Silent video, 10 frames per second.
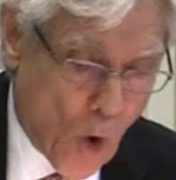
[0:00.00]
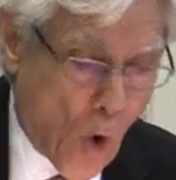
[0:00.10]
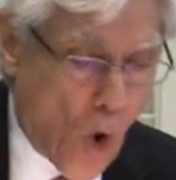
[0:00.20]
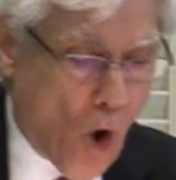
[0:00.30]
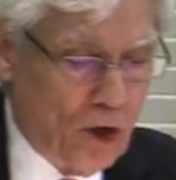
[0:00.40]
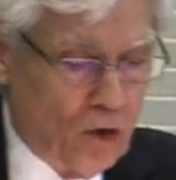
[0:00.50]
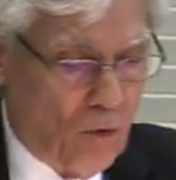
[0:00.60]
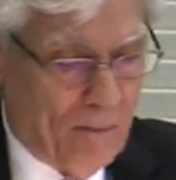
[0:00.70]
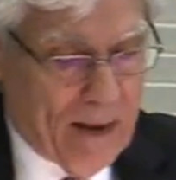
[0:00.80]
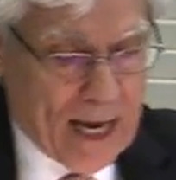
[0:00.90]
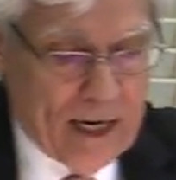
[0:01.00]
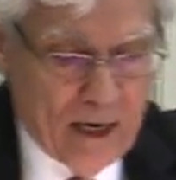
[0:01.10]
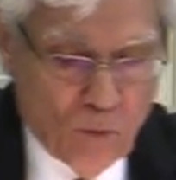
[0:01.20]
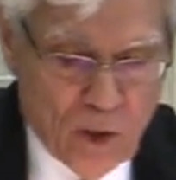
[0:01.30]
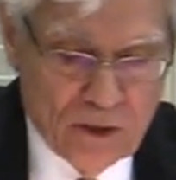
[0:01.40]
or to remain
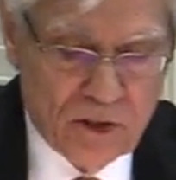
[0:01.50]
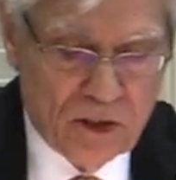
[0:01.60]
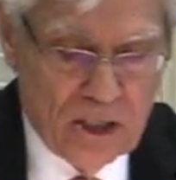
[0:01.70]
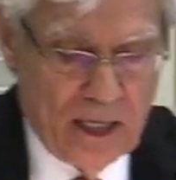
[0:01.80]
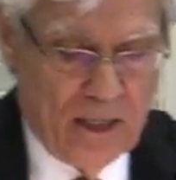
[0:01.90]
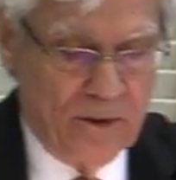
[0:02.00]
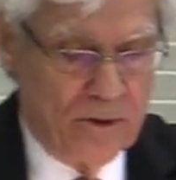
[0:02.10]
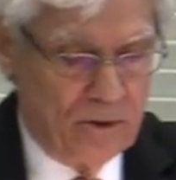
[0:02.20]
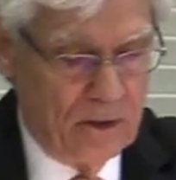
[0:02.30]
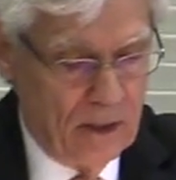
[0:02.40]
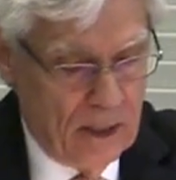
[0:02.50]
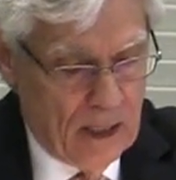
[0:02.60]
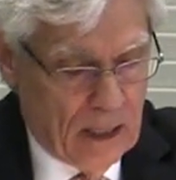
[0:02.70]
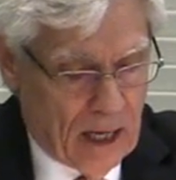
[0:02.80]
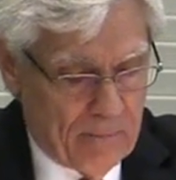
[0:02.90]
in one's sins
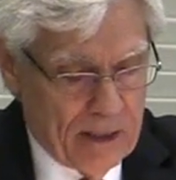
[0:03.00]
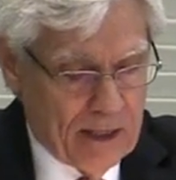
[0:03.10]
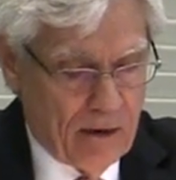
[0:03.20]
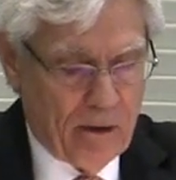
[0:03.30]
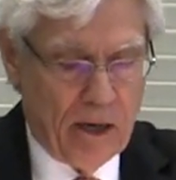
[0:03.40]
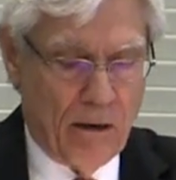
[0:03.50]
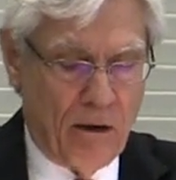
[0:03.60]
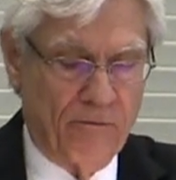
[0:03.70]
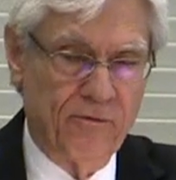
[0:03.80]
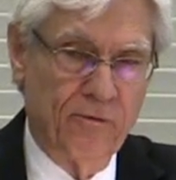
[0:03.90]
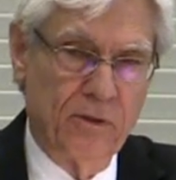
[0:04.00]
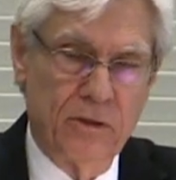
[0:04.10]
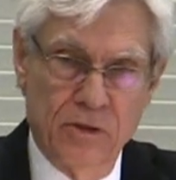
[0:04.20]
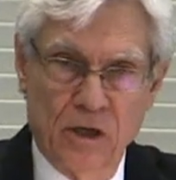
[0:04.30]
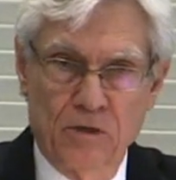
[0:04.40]
and be carried off to
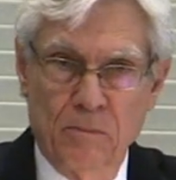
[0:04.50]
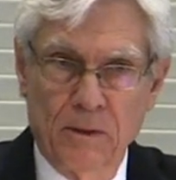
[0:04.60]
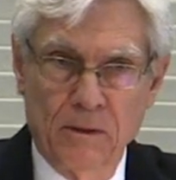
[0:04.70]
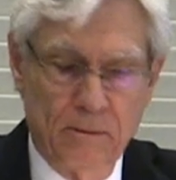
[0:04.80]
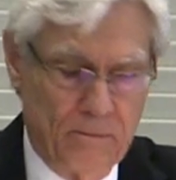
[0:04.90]
judgment.